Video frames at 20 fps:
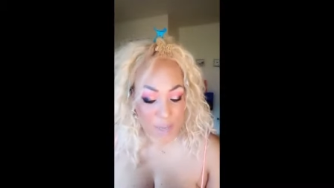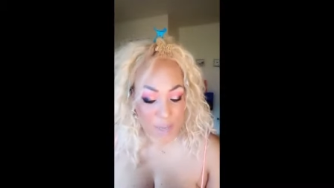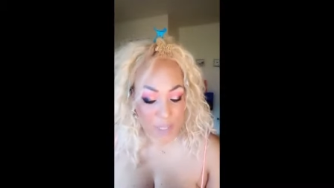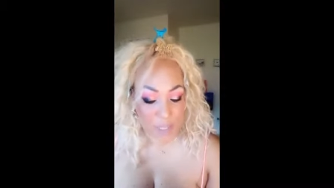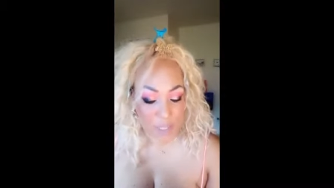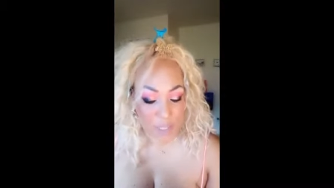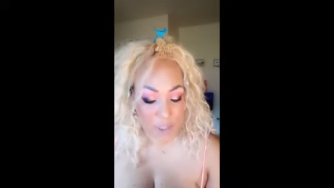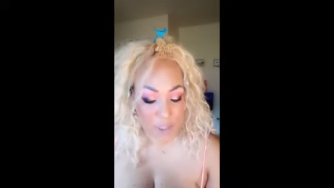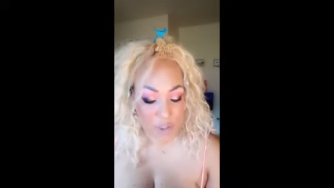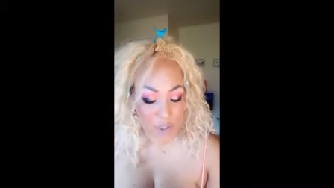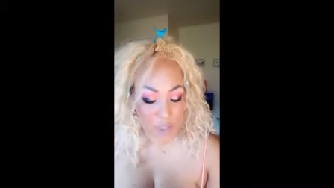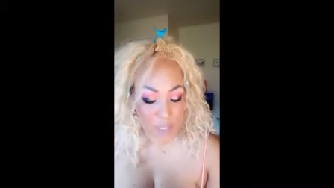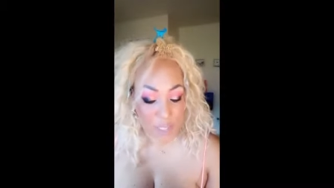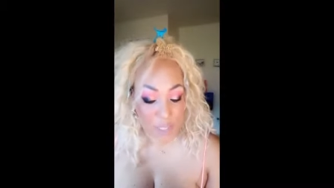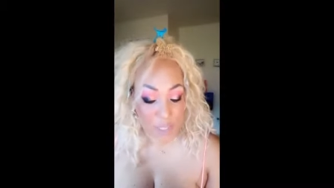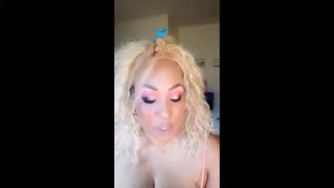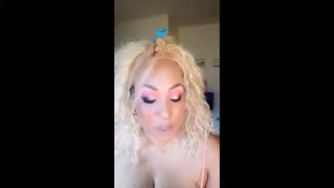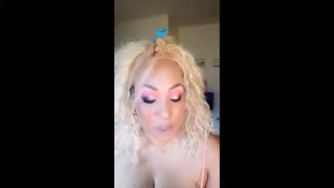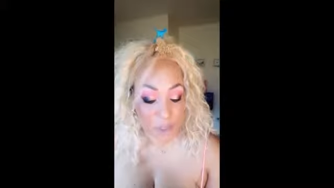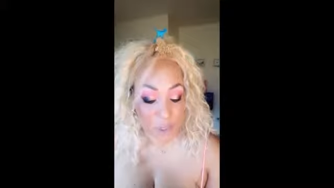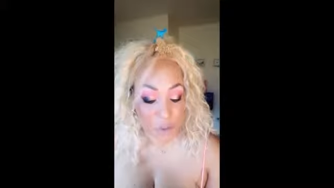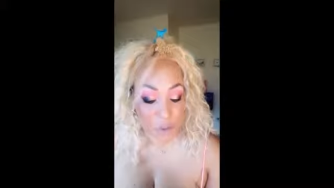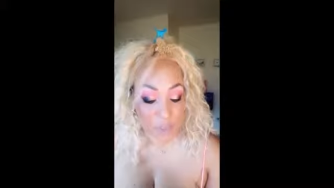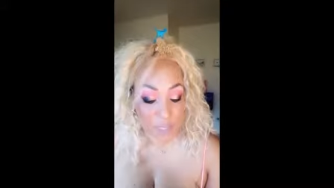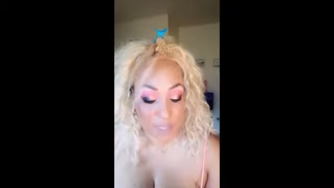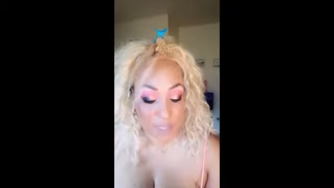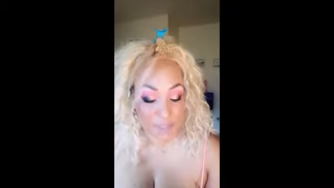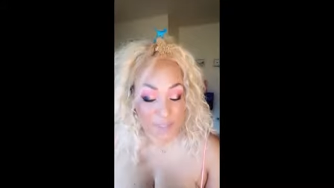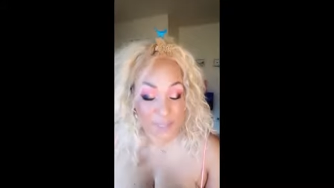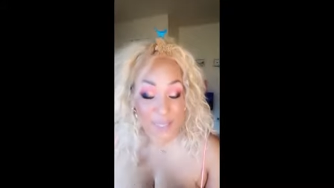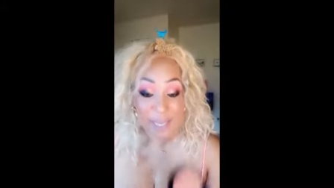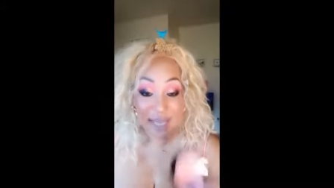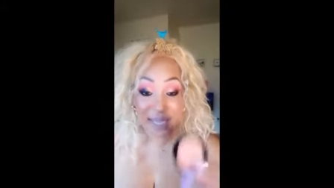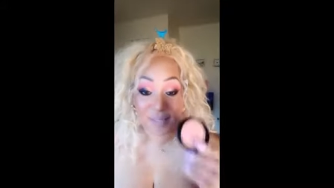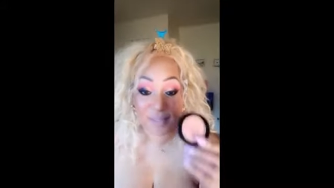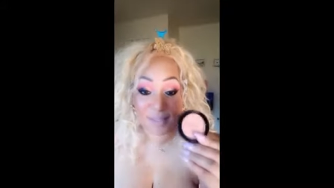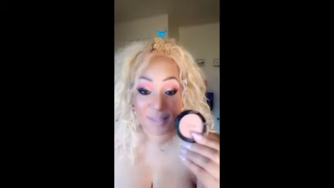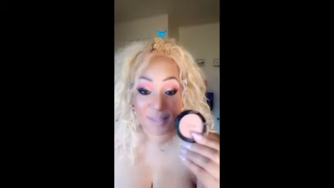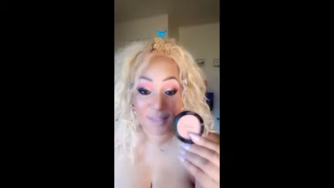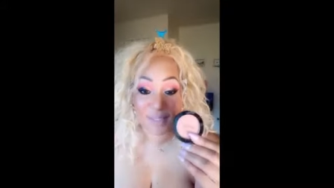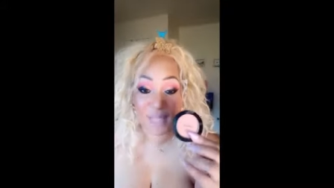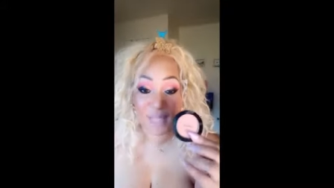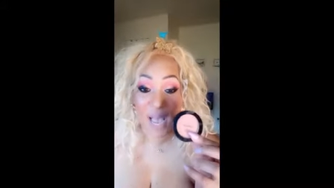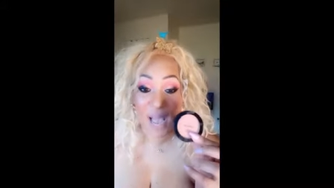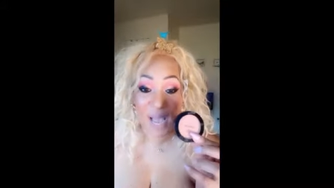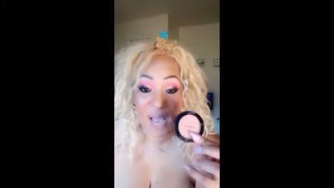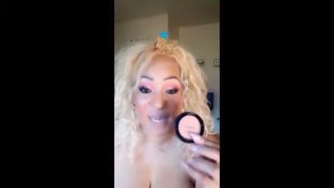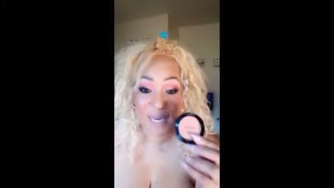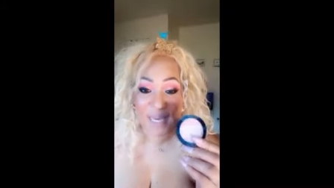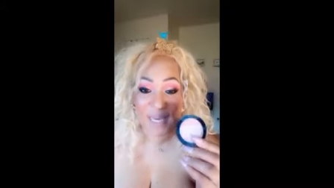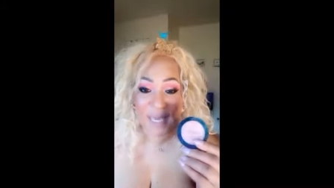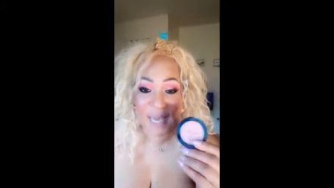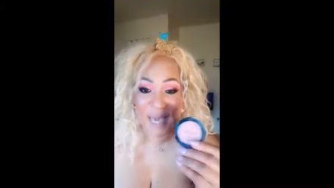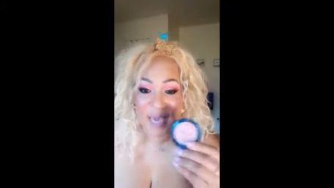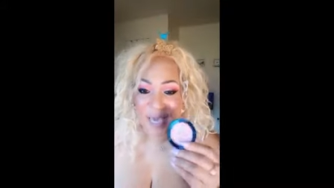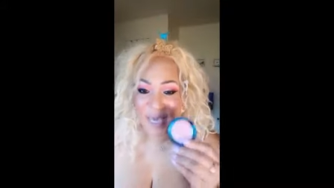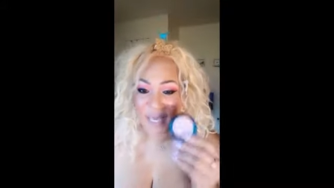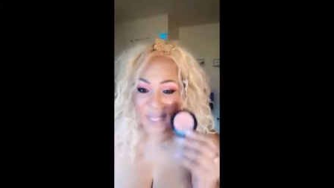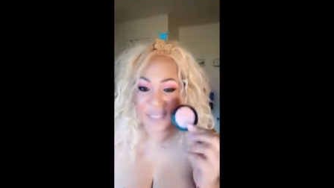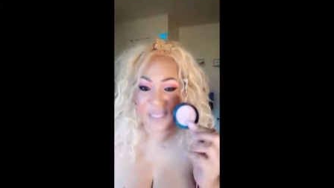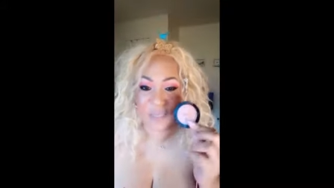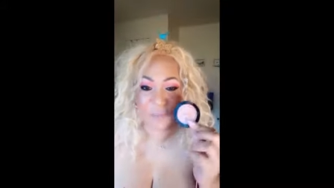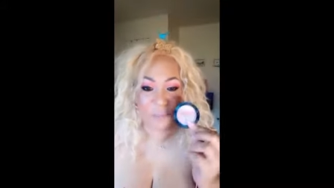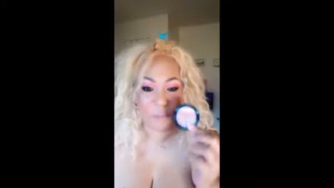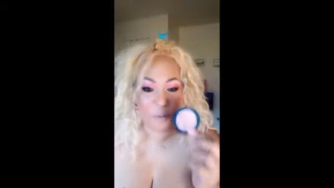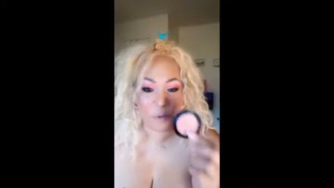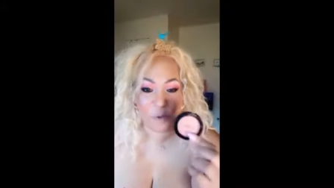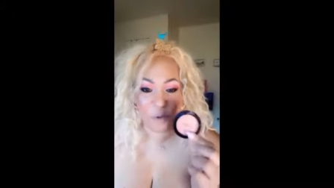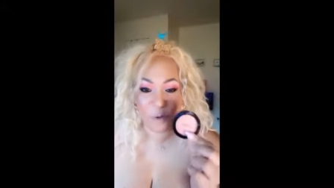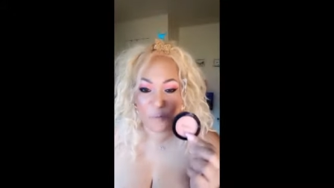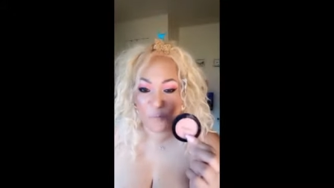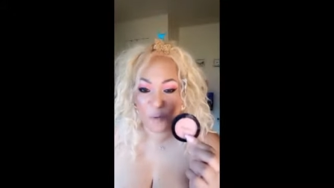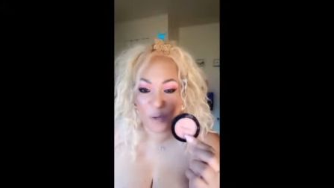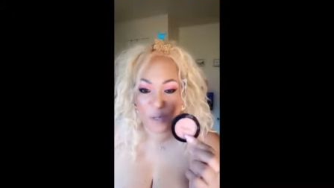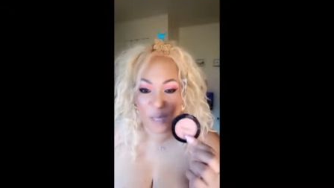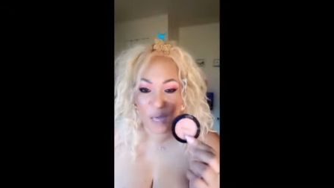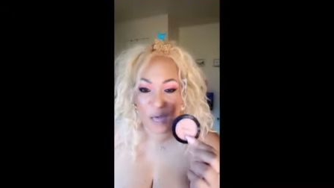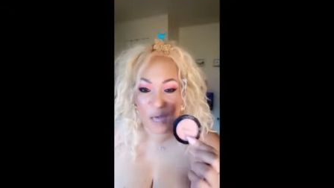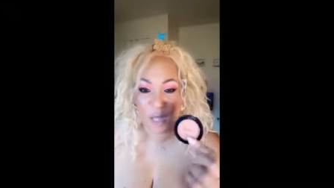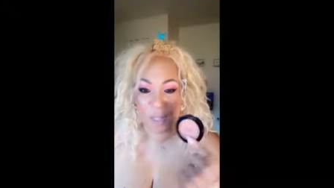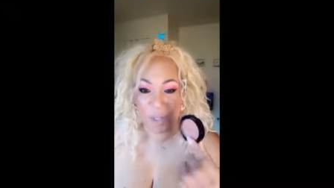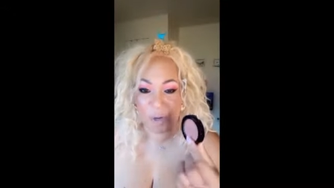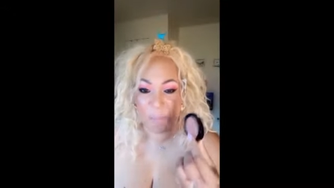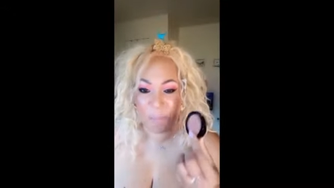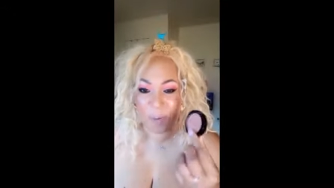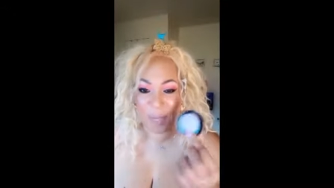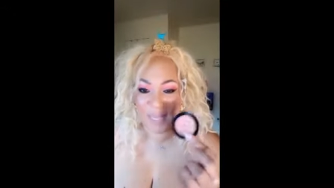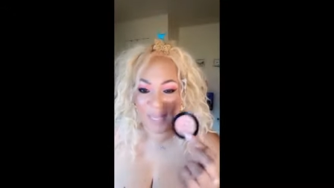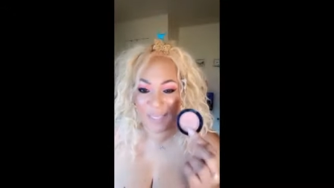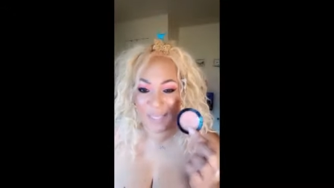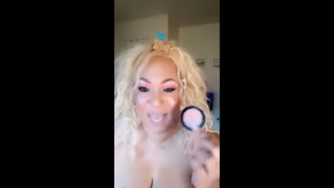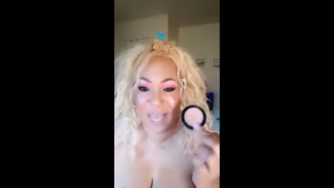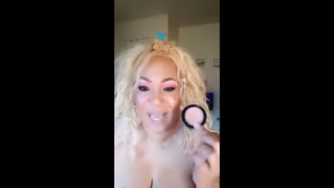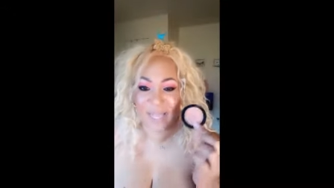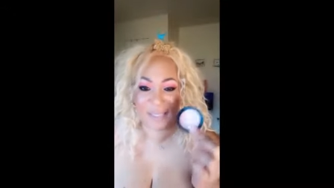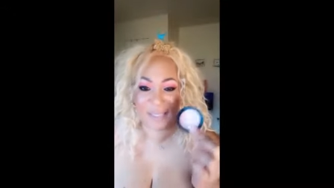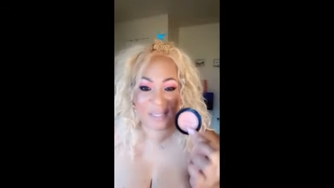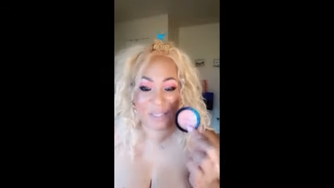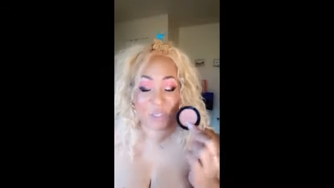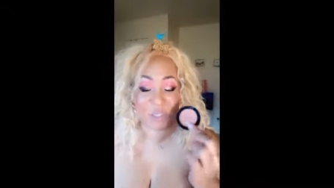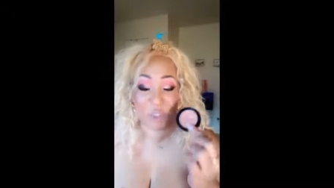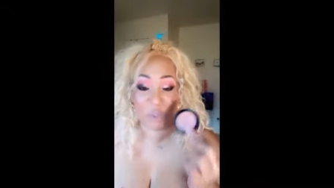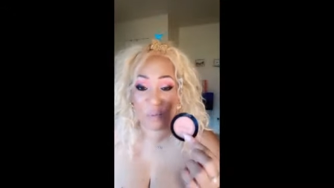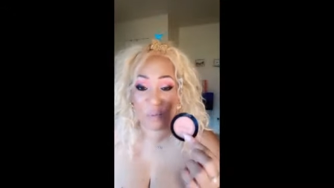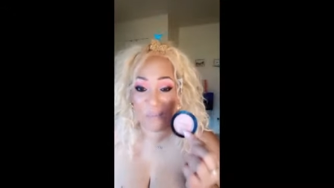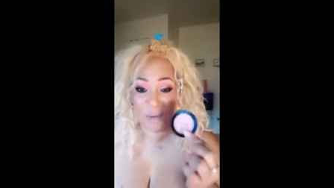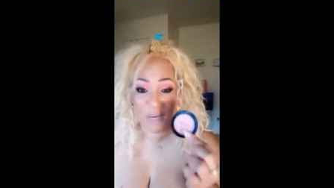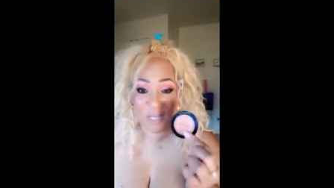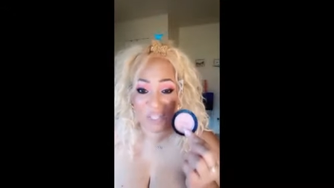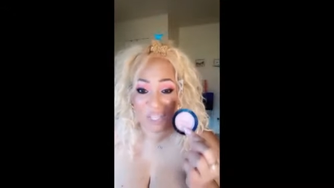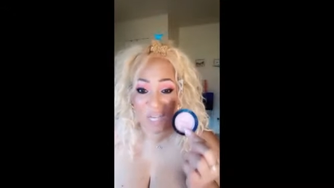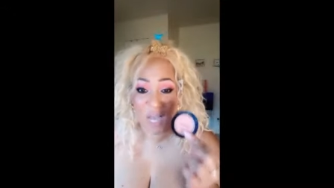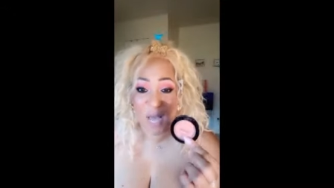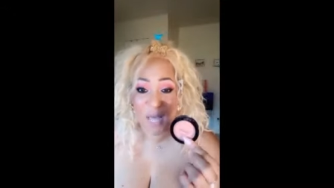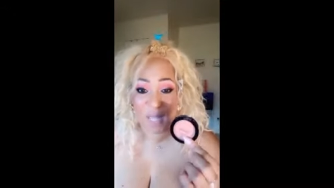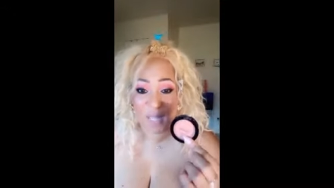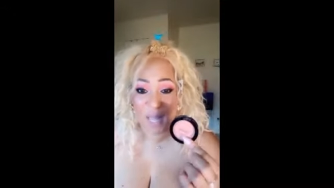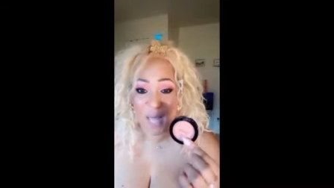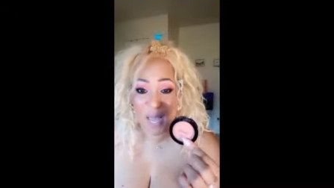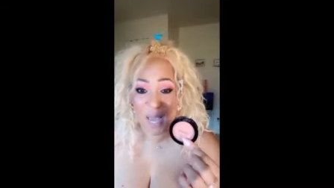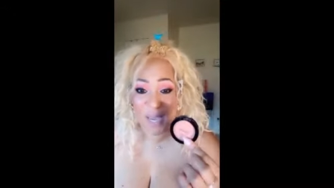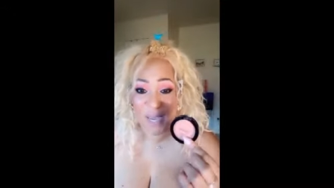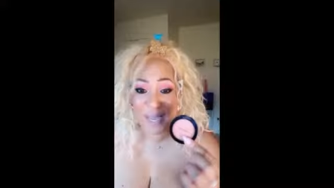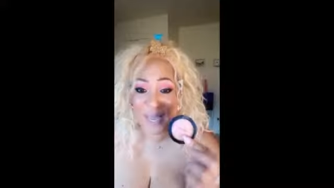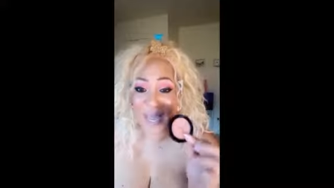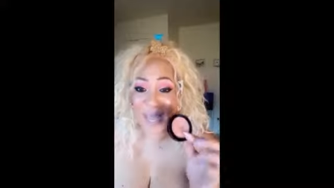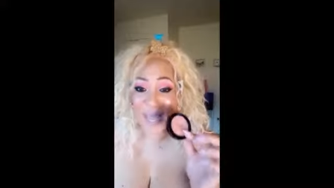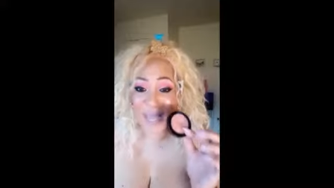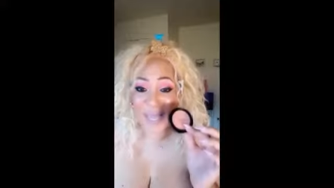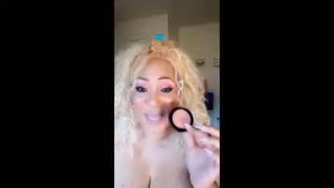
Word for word: Blush in Nudist Society. It's a beautiful color, but it has too much highlight.